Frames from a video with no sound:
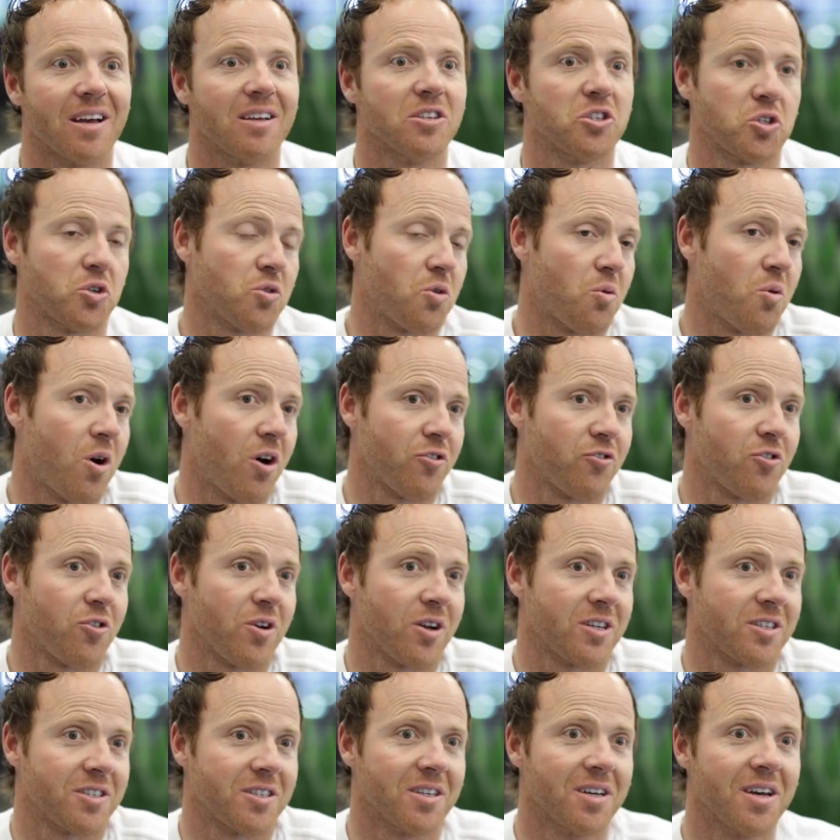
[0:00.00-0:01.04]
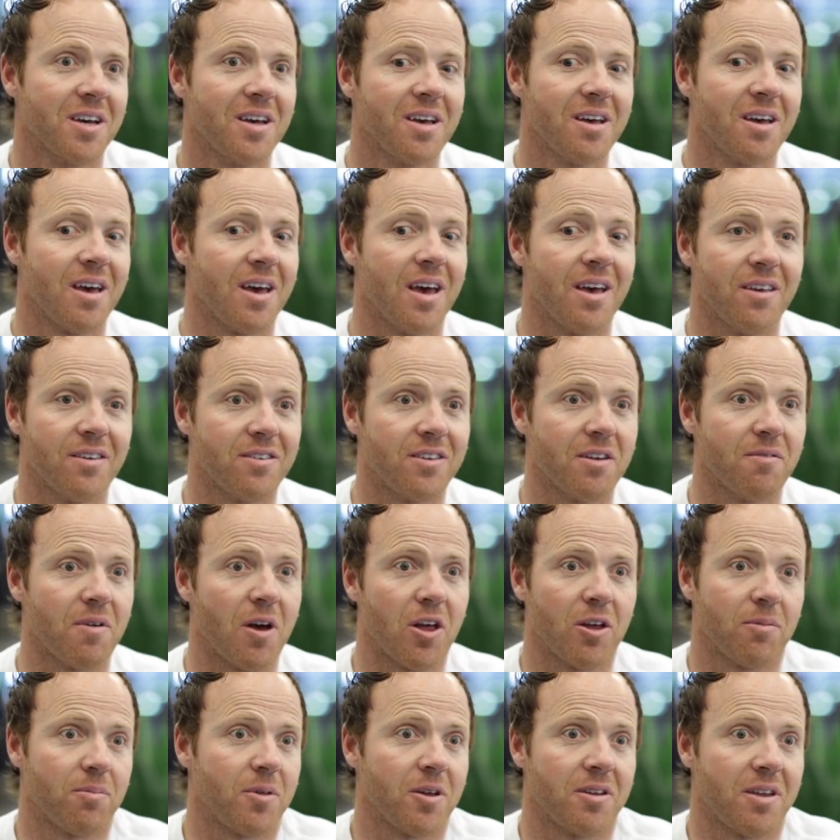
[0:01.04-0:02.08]
And so Qualtrics has
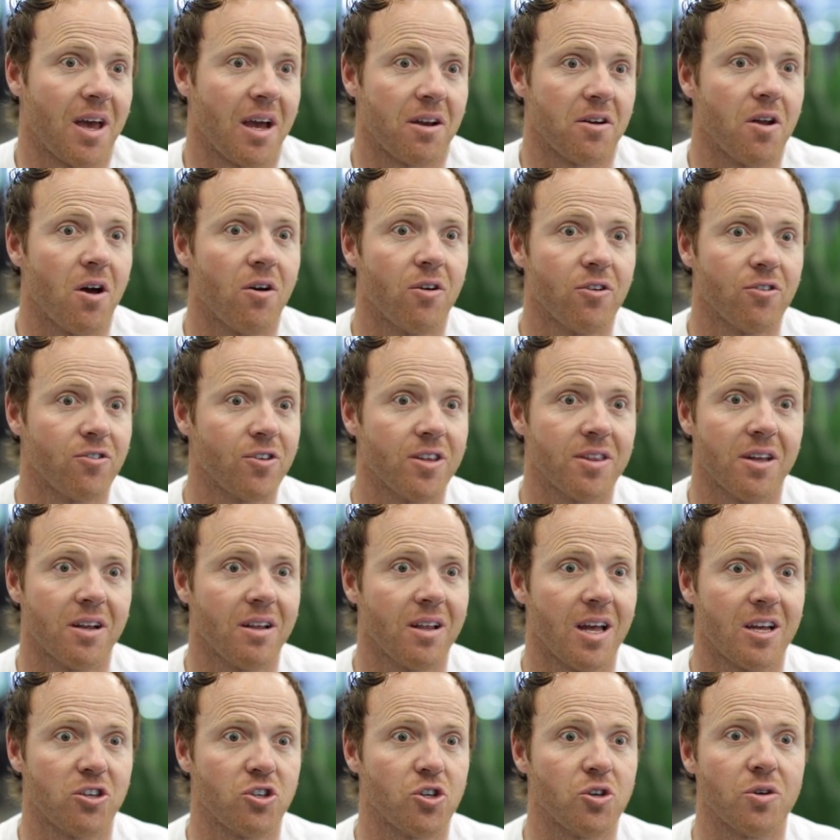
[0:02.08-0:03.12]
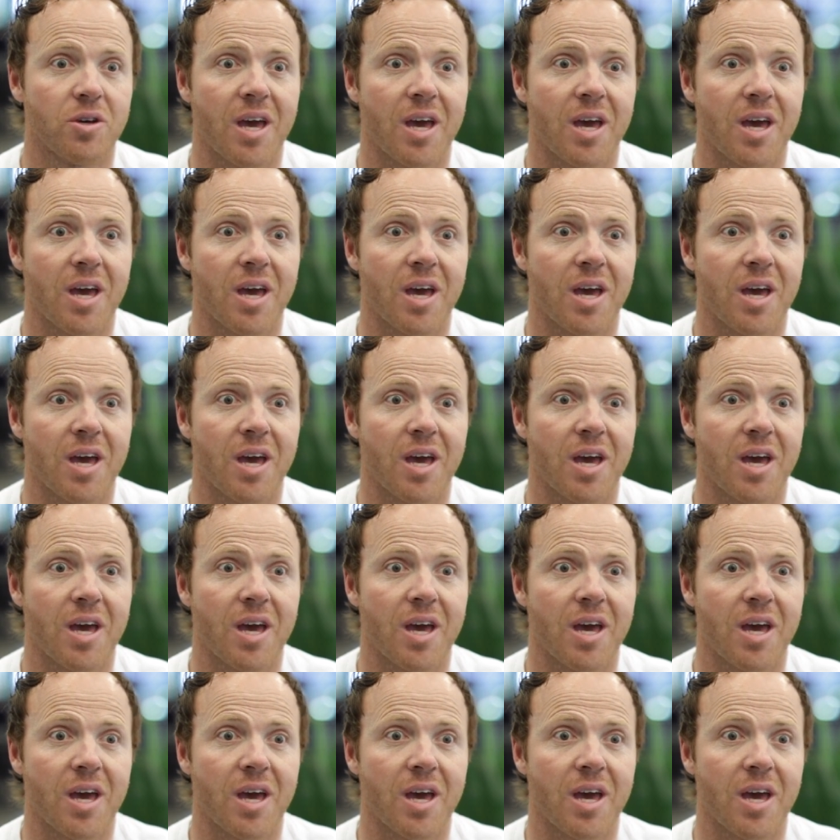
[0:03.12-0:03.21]
developed a technology that lets you